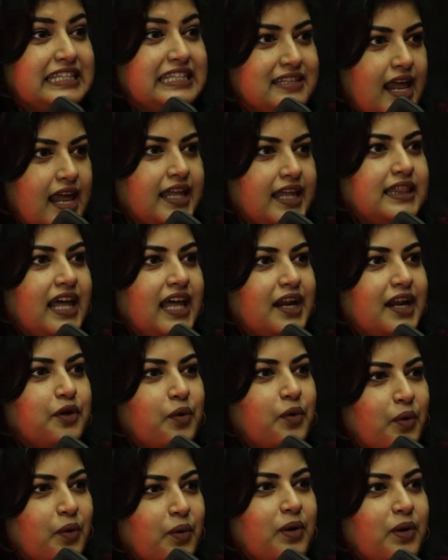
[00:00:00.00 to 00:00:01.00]
like that
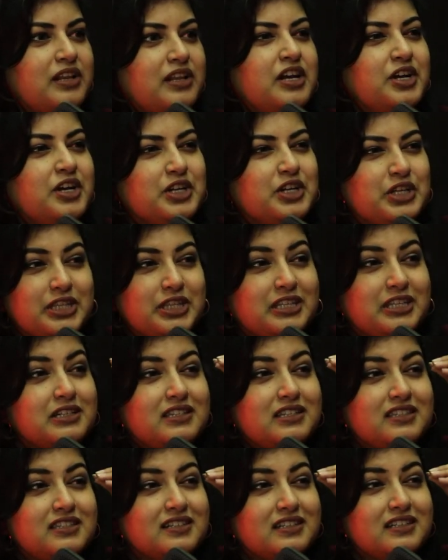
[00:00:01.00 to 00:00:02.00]
whole the
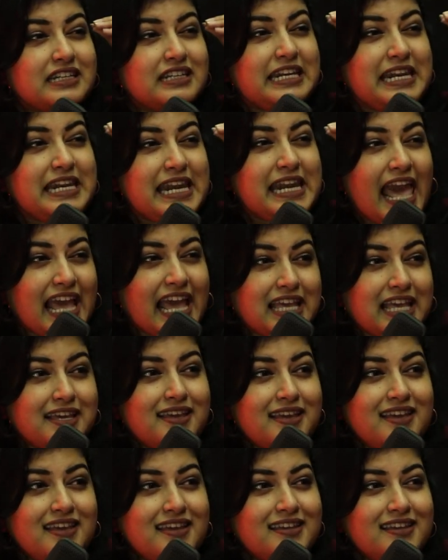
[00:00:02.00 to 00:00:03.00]
the
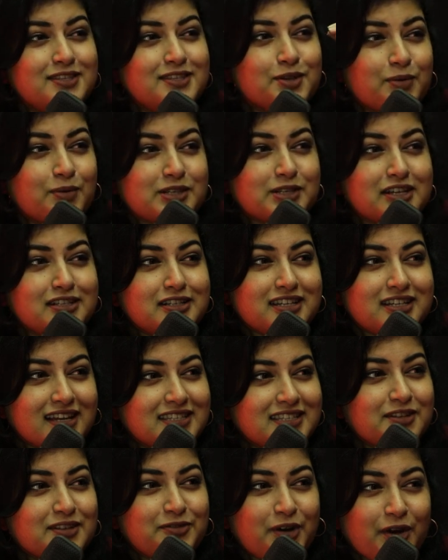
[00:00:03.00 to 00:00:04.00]
naggy social
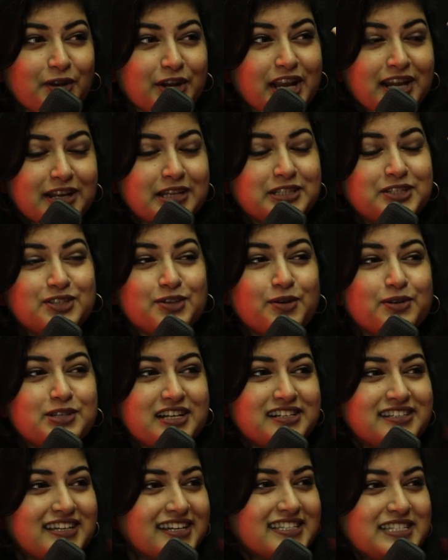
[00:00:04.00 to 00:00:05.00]
justice warrior social
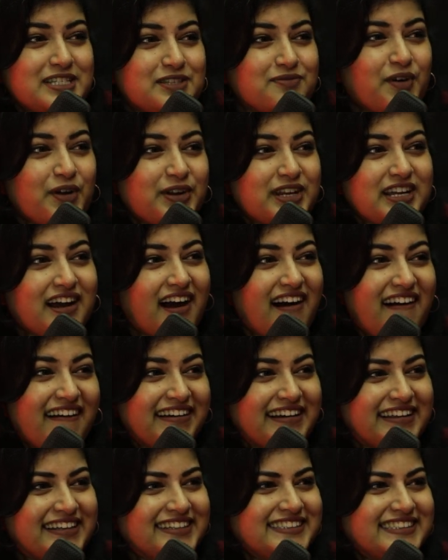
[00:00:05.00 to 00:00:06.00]
justice warrior
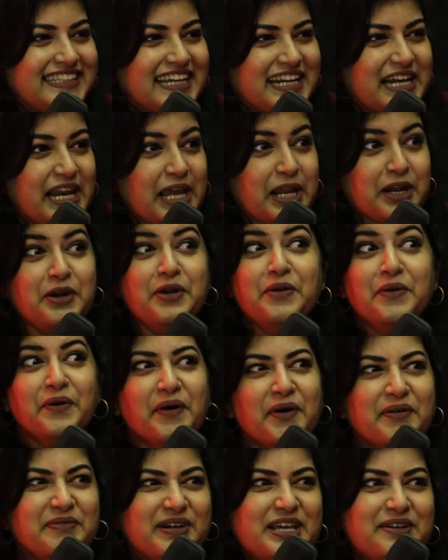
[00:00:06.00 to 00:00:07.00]
aunties that like
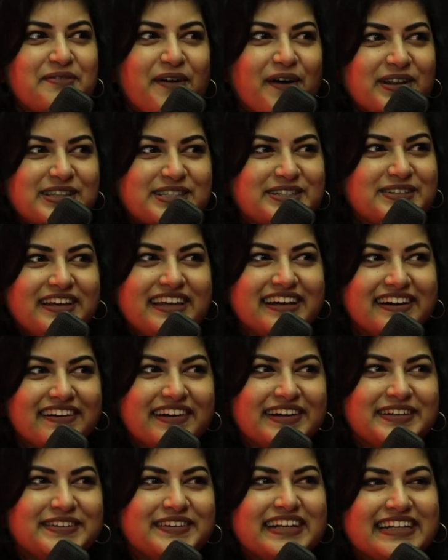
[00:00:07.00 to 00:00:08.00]
nobody wants to hear
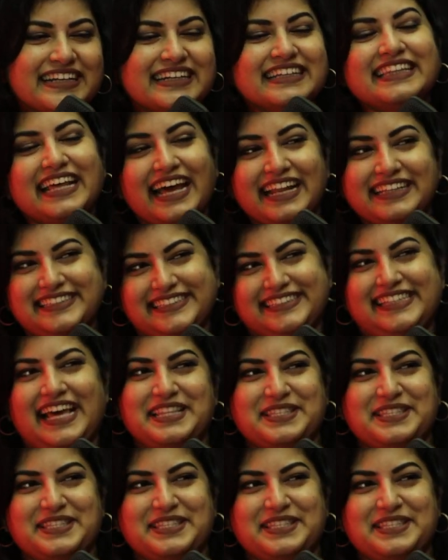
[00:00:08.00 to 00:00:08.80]
on Twitter. That's that's